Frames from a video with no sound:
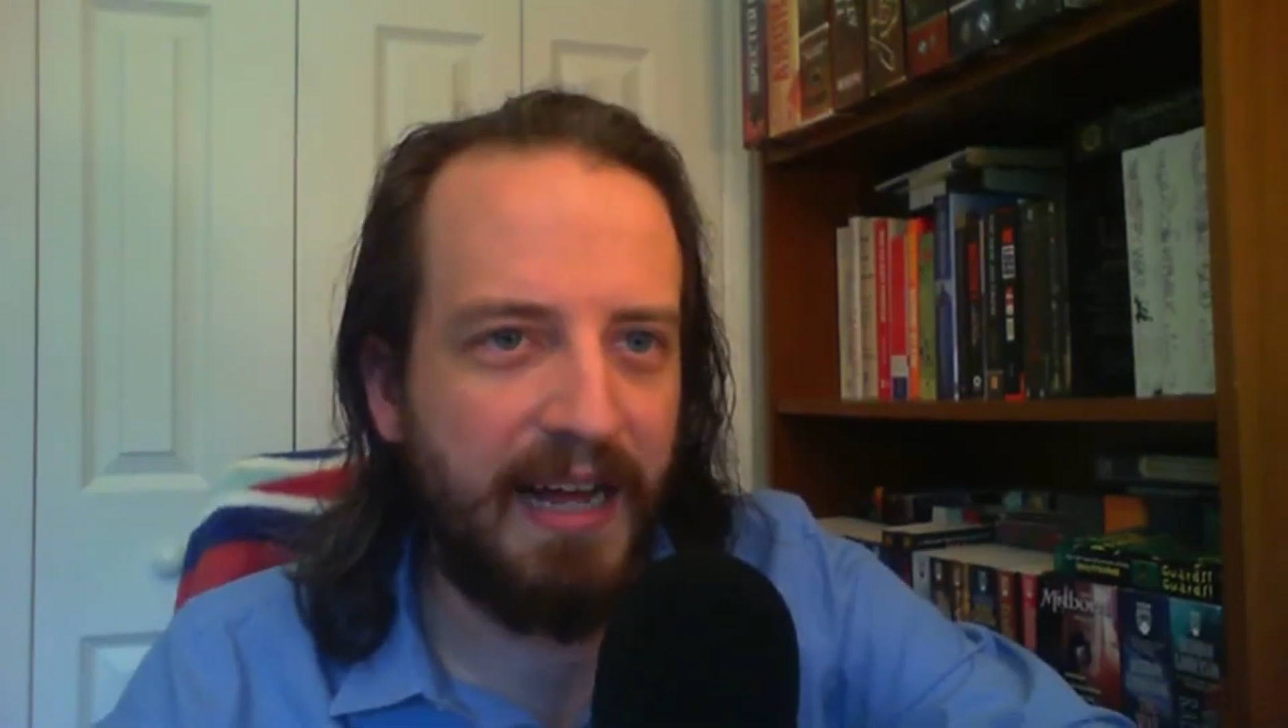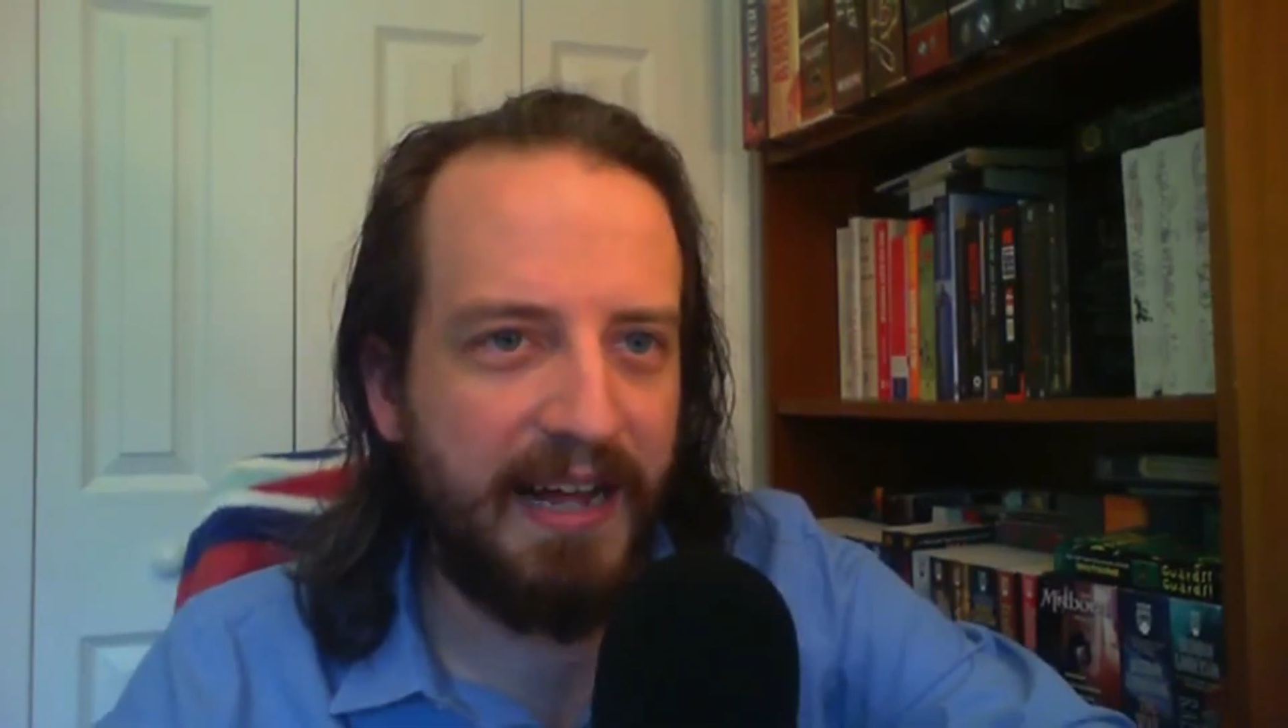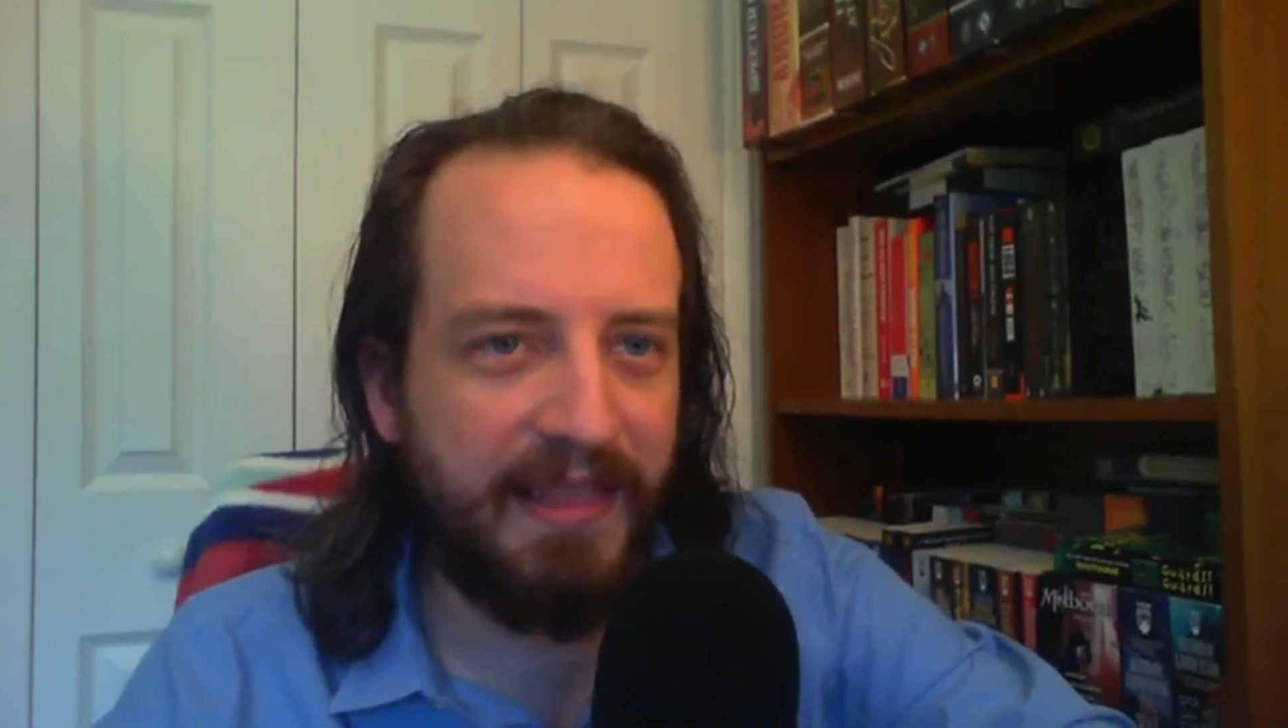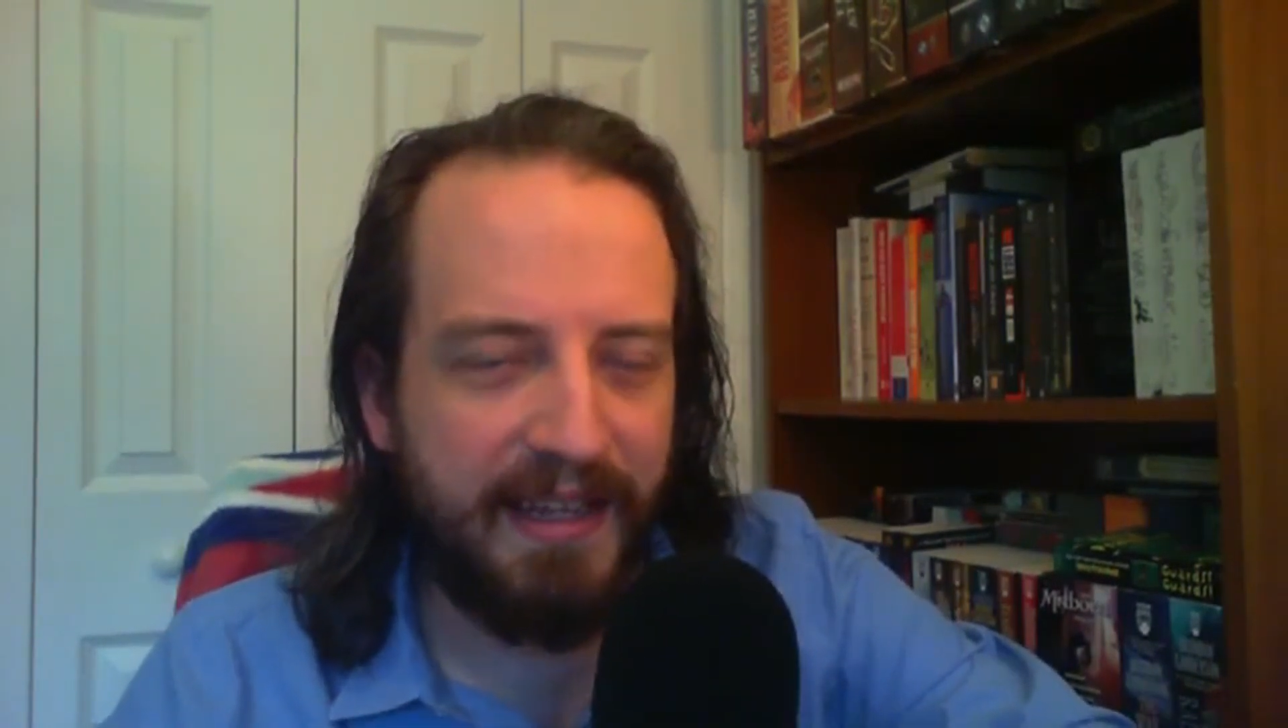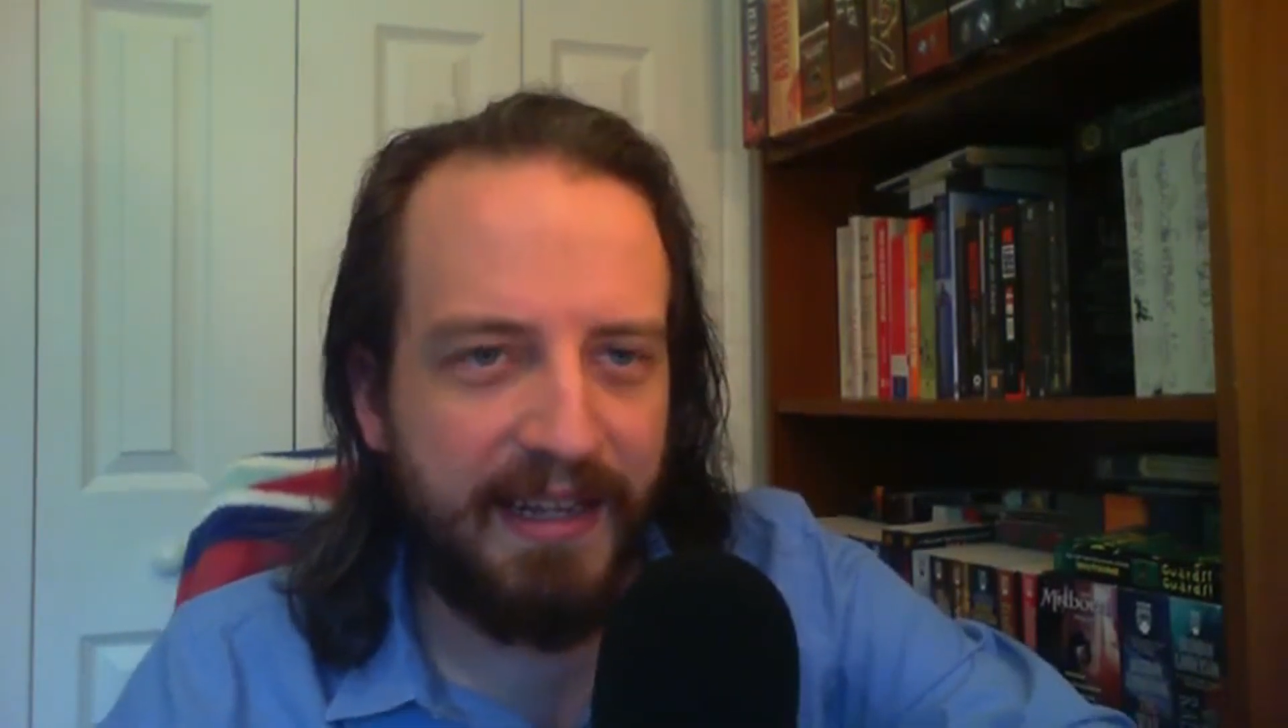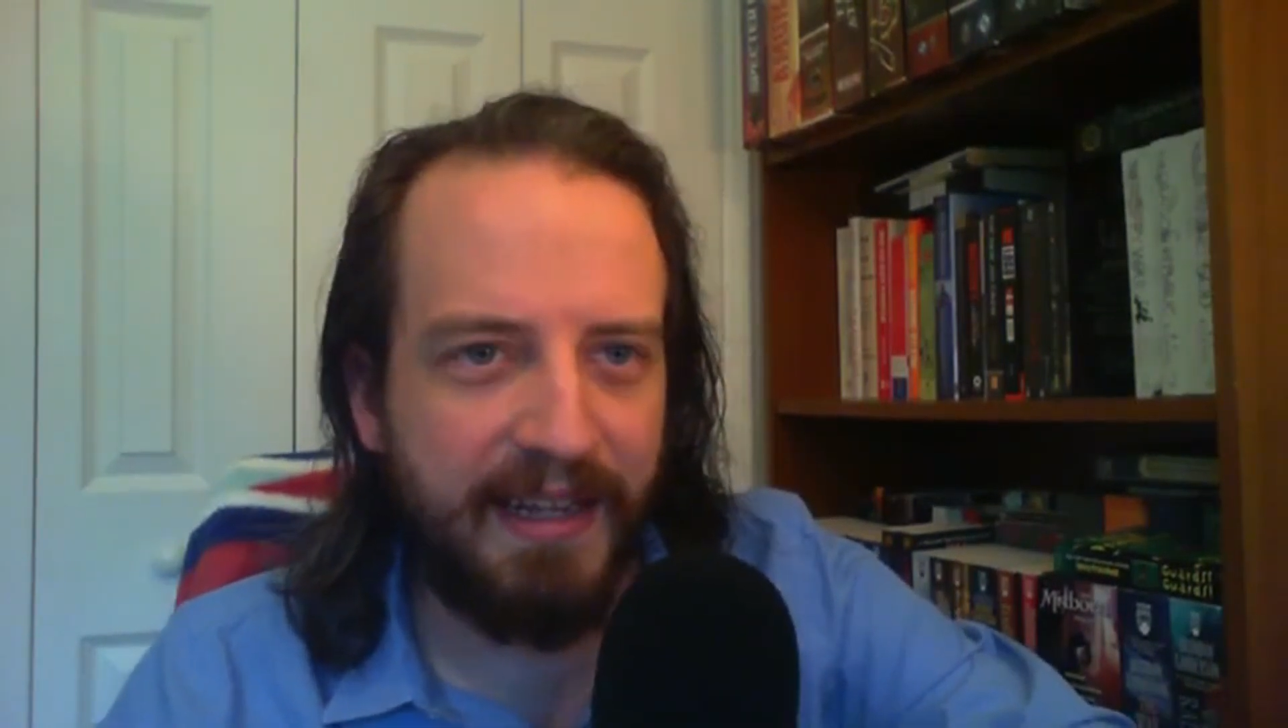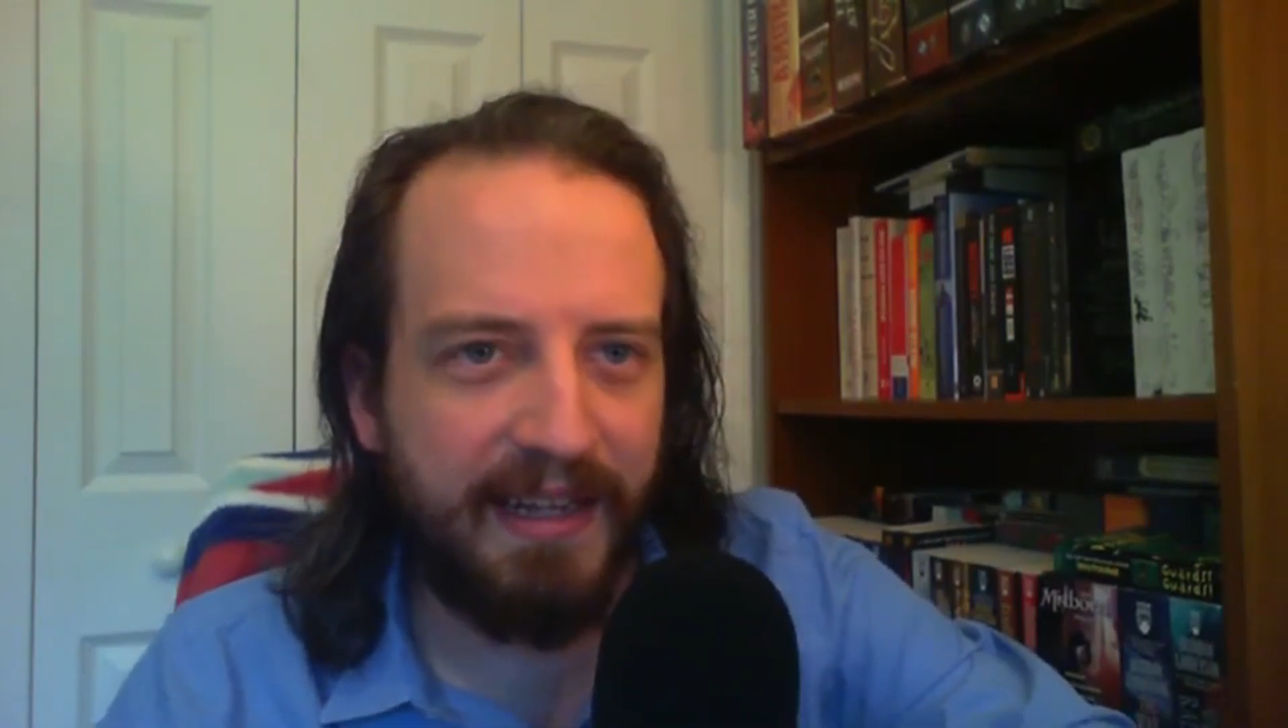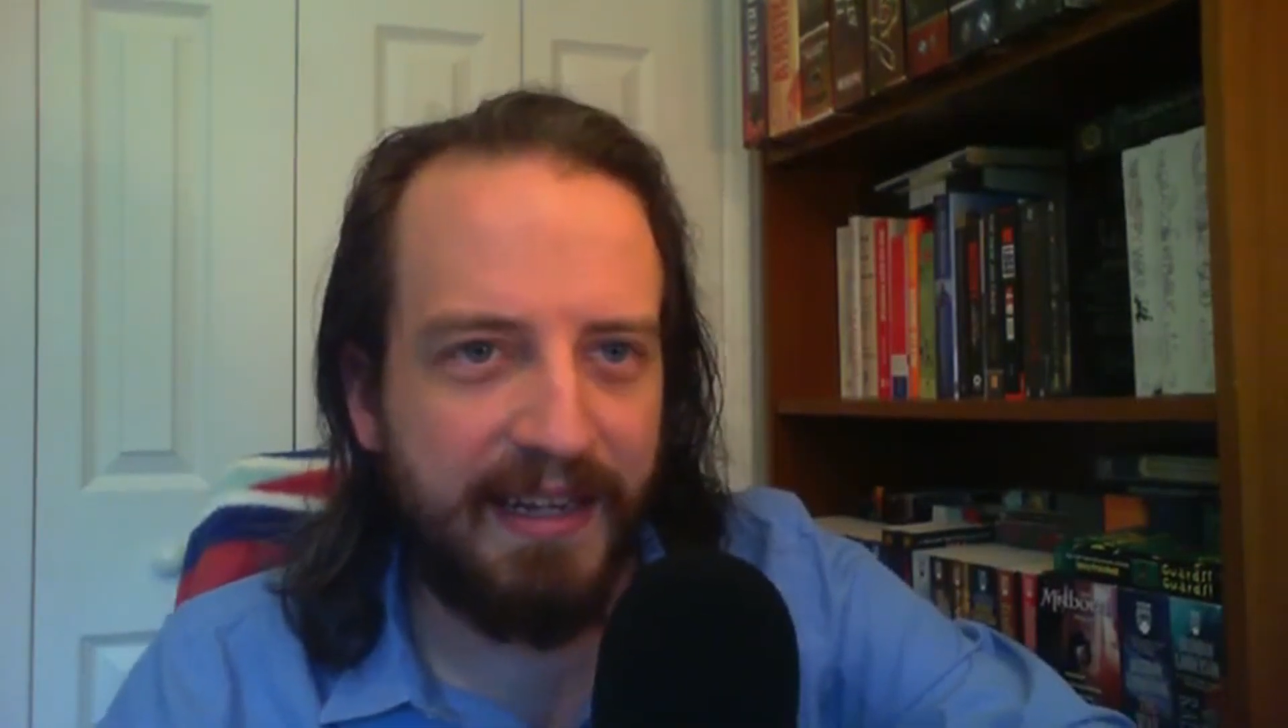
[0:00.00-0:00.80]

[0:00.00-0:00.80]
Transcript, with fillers: I think